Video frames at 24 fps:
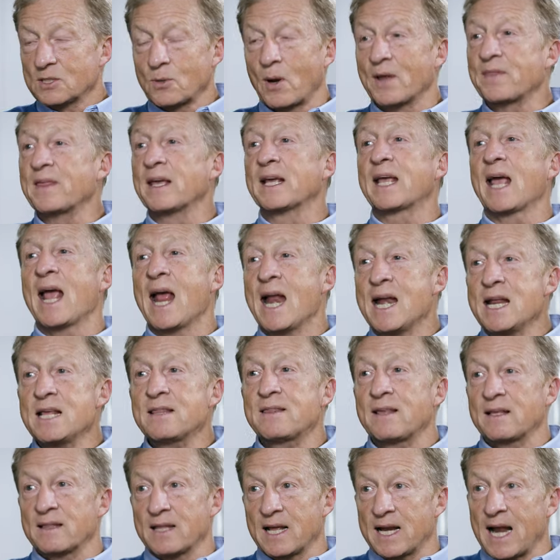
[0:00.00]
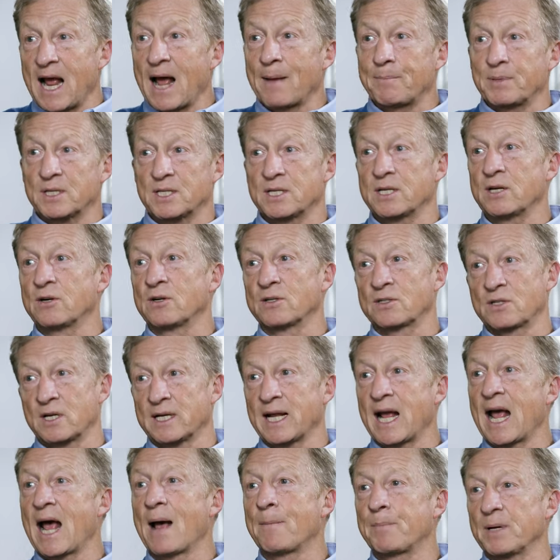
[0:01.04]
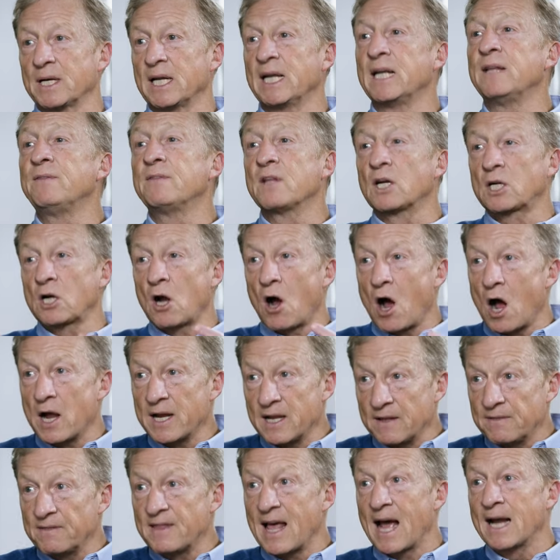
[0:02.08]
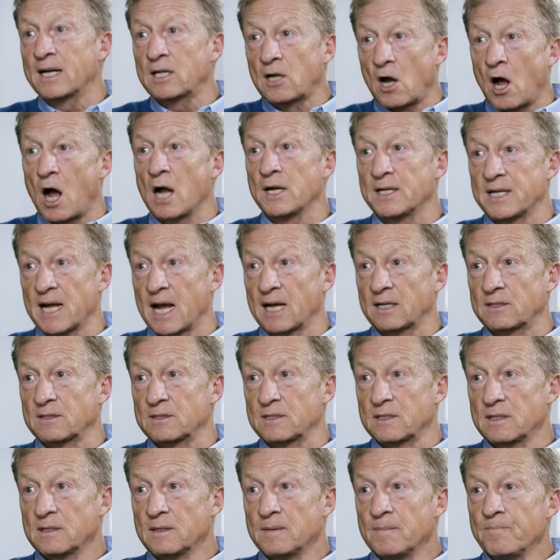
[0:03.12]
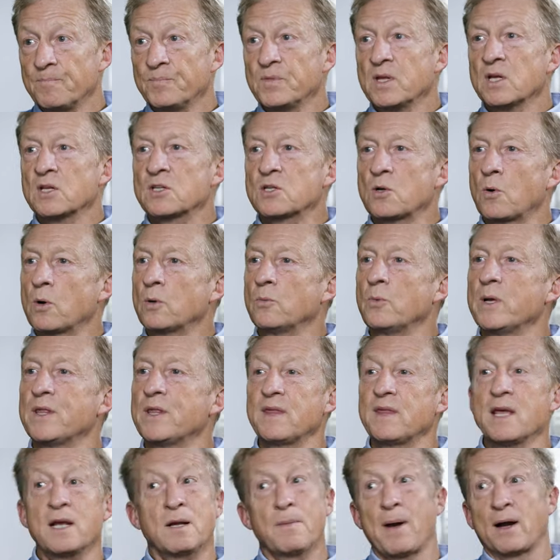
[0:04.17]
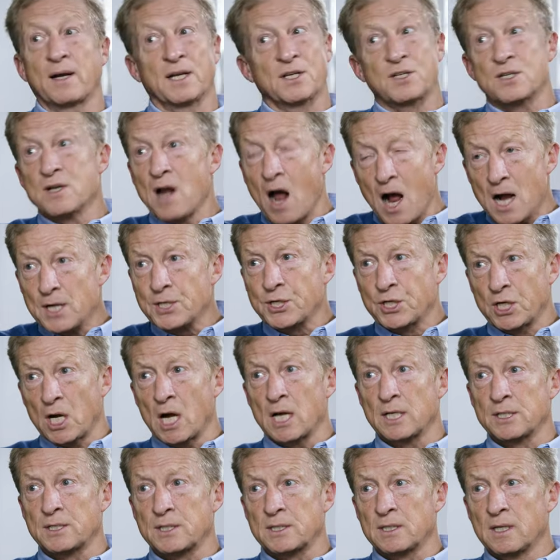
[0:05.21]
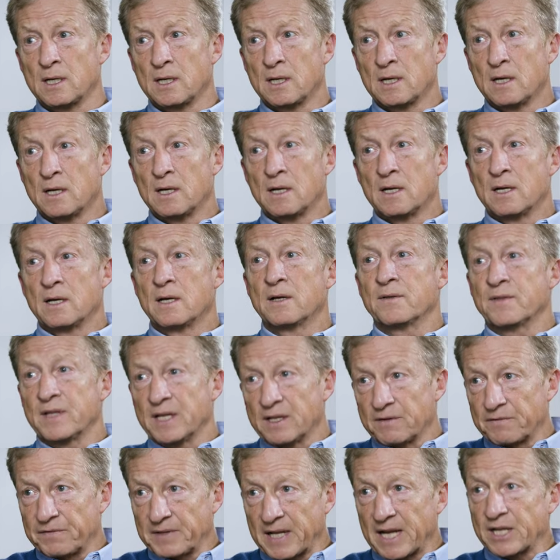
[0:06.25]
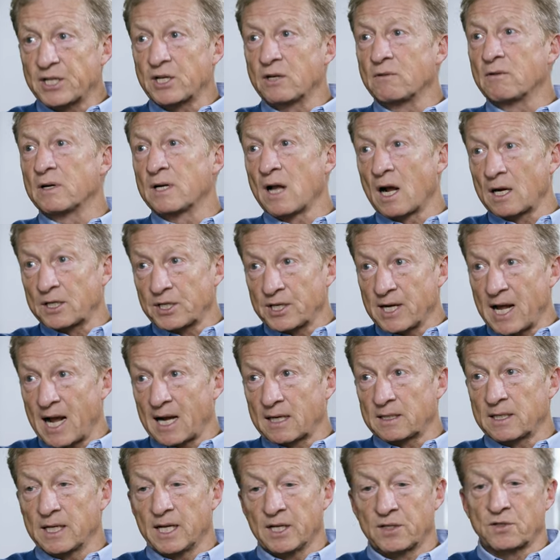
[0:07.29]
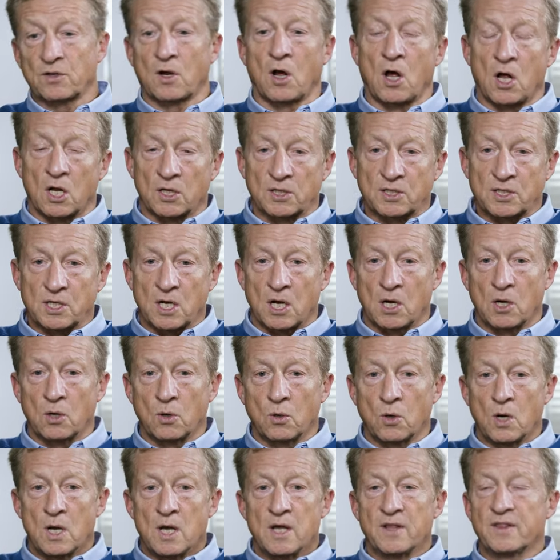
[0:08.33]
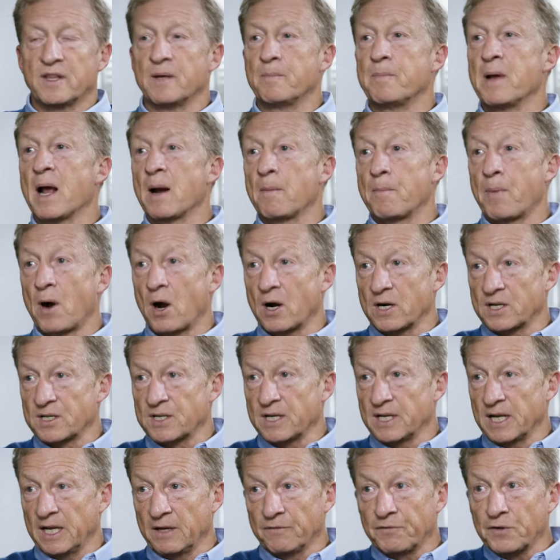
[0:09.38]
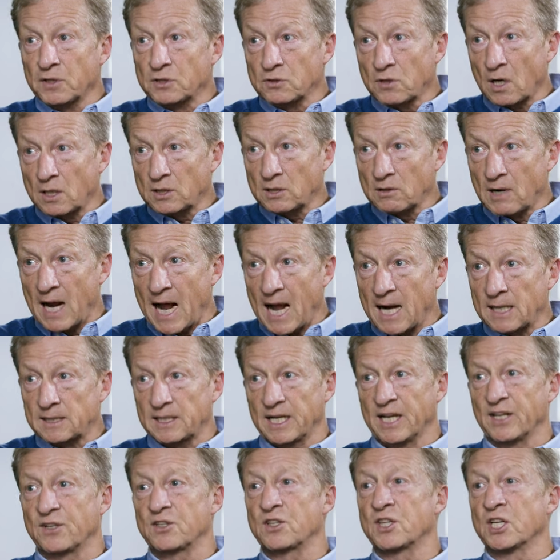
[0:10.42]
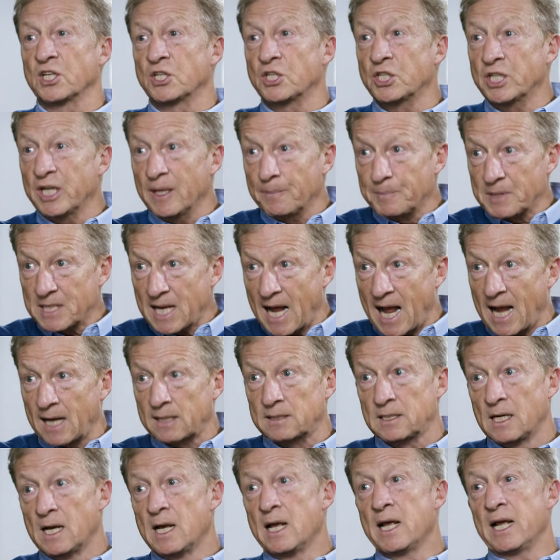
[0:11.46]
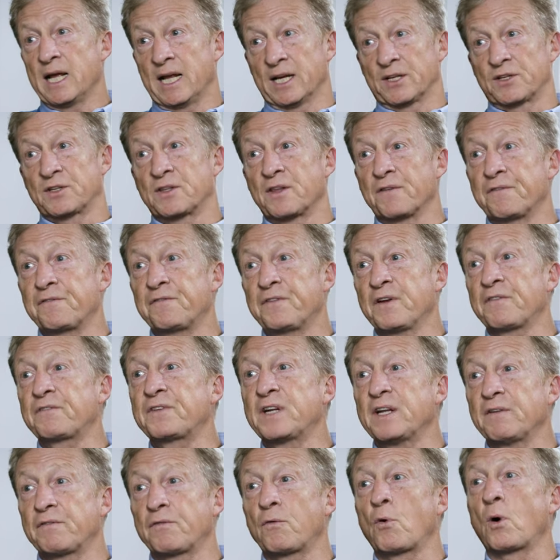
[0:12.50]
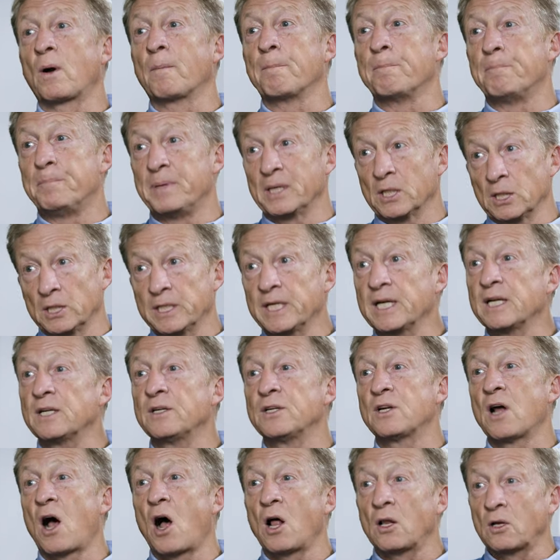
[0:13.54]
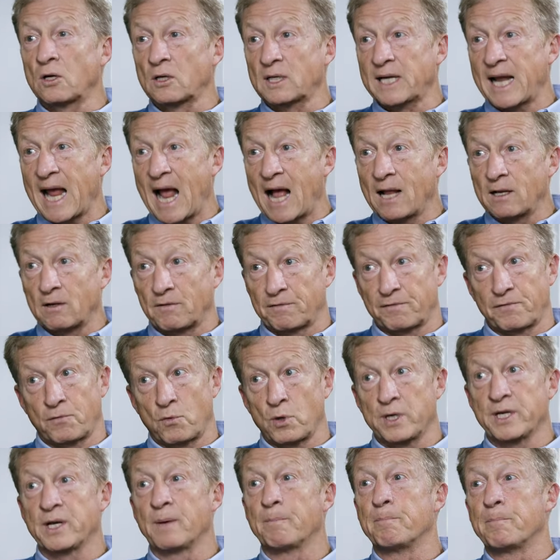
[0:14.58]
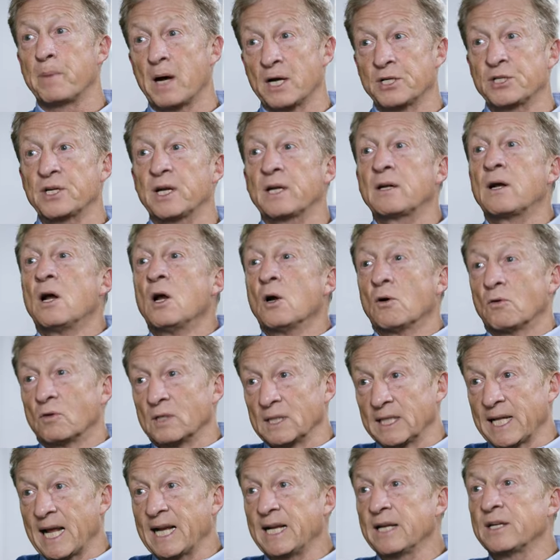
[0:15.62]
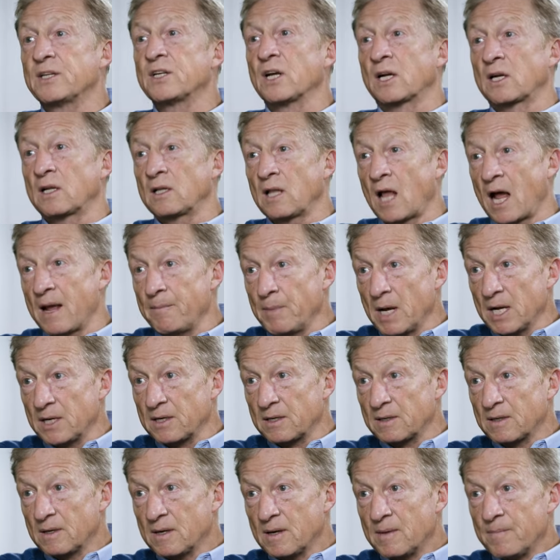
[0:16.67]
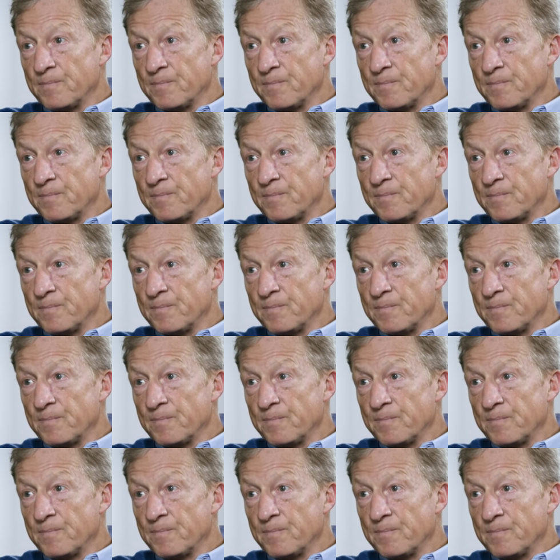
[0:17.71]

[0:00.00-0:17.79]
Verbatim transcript: So I think anything that happens here is going to happen in the in that context. So think about it, it's not just the Inflation Reduction Act. It's also the Bipartisan Infrastructure Act. It's the CHIPS Act. It's the $54 billion California budget related to climate.